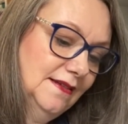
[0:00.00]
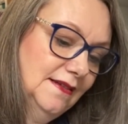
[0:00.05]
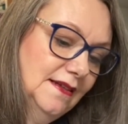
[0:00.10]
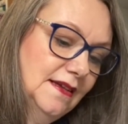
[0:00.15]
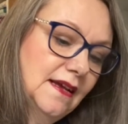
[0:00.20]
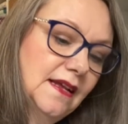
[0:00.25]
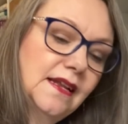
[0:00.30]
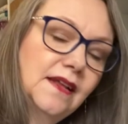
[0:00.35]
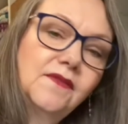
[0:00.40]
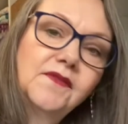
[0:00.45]

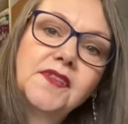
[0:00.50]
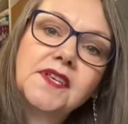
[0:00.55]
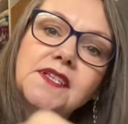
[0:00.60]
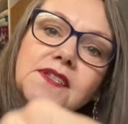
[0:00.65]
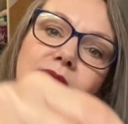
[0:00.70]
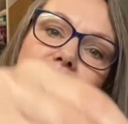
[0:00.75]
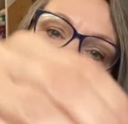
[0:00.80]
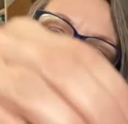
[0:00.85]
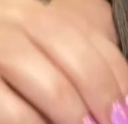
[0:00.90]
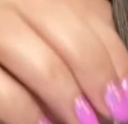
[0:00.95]
I love
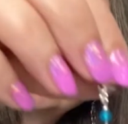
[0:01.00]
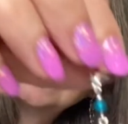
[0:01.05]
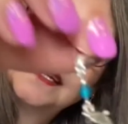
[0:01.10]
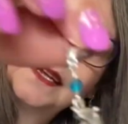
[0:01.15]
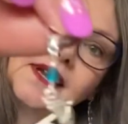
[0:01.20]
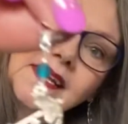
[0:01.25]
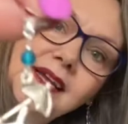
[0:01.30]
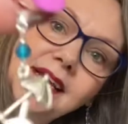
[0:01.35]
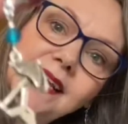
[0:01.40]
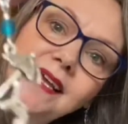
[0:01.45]
this one.
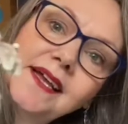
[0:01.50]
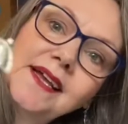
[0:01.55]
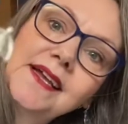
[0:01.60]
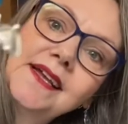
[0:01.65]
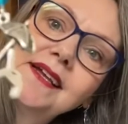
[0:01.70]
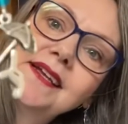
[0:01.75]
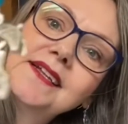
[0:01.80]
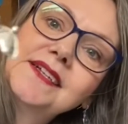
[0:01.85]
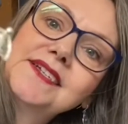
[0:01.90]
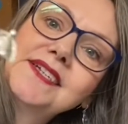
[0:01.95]

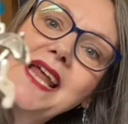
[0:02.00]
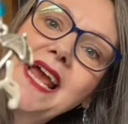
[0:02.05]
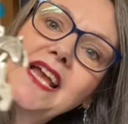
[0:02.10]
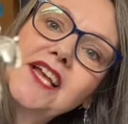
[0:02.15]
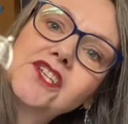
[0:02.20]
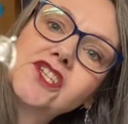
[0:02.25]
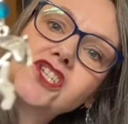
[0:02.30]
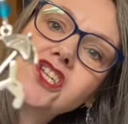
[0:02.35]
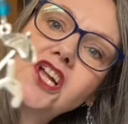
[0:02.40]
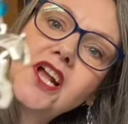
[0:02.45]

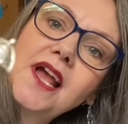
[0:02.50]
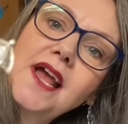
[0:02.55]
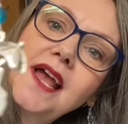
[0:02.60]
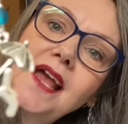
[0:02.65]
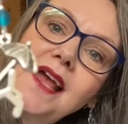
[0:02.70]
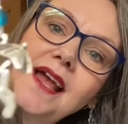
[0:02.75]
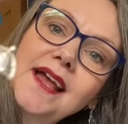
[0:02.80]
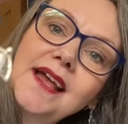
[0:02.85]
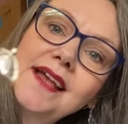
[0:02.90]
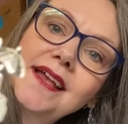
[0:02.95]
Deck
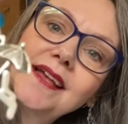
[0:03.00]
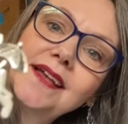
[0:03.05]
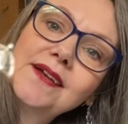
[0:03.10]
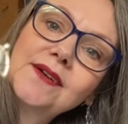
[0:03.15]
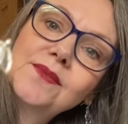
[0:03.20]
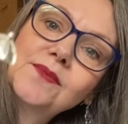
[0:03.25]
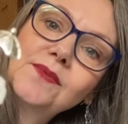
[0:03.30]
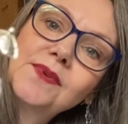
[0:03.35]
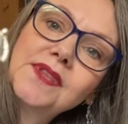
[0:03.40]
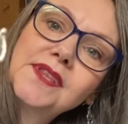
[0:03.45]
chair
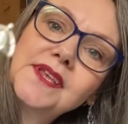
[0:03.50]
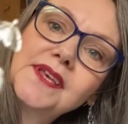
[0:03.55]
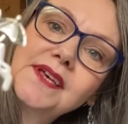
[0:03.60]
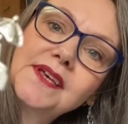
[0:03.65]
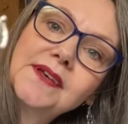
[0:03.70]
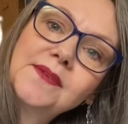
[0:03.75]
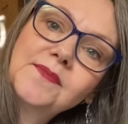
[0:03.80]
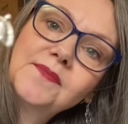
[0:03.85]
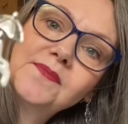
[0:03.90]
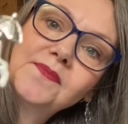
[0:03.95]
with
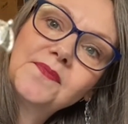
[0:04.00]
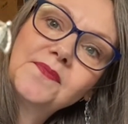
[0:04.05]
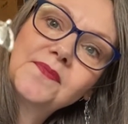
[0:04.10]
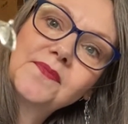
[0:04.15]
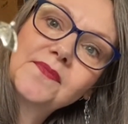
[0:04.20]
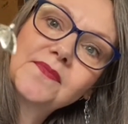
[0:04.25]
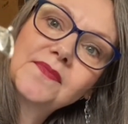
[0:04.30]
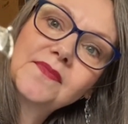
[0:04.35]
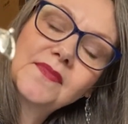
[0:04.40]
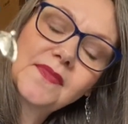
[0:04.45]
a
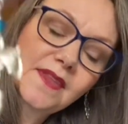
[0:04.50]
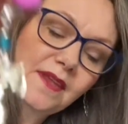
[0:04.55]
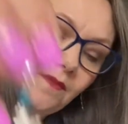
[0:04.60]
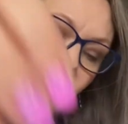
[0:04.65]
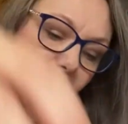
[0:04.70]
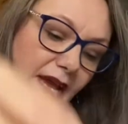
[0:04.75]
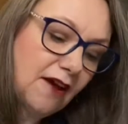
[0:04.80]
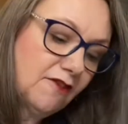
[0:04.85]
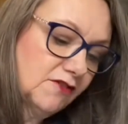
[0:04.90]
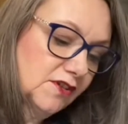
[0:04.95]

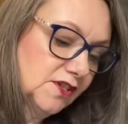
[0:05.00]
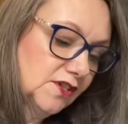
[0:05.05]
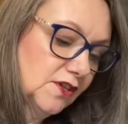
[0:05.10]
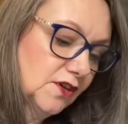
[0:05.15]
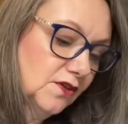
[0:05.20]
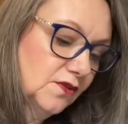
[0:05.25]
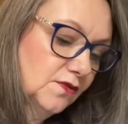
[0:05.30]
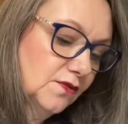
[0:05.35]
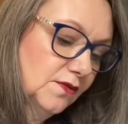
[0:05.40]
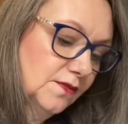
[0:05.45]

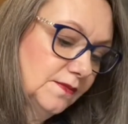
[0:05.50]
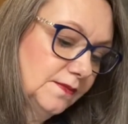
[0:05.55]
parasol.